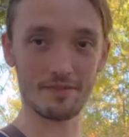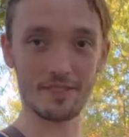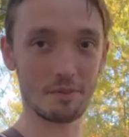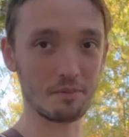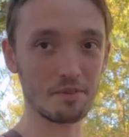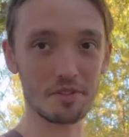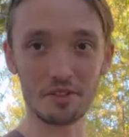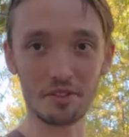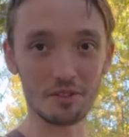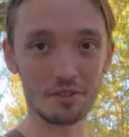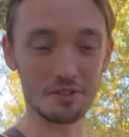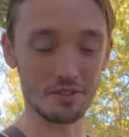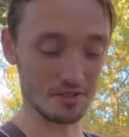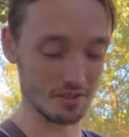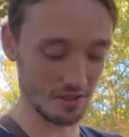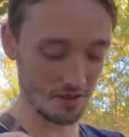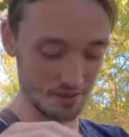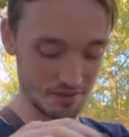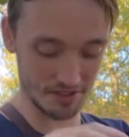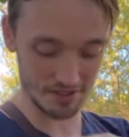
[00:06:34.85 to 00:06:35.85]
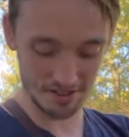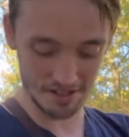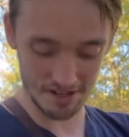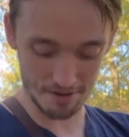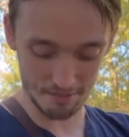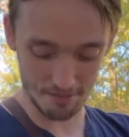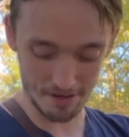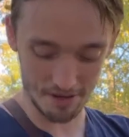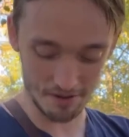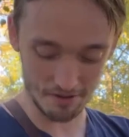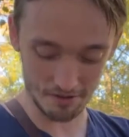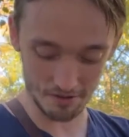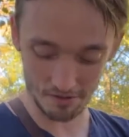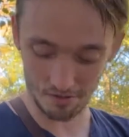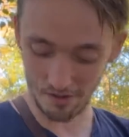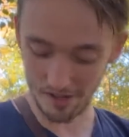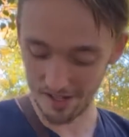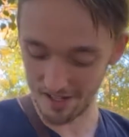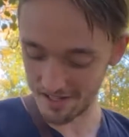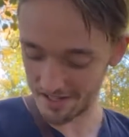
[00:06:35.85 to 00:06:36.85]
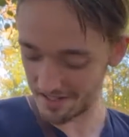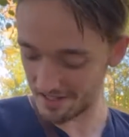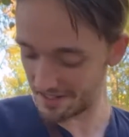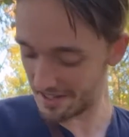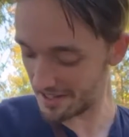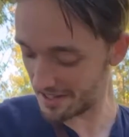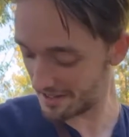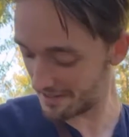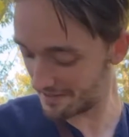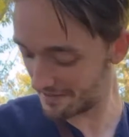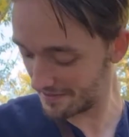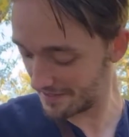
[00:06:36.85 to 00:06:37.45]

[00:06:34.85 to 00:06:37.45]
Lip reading: Absolutely knew that was gonna happen. I don't know why I did that.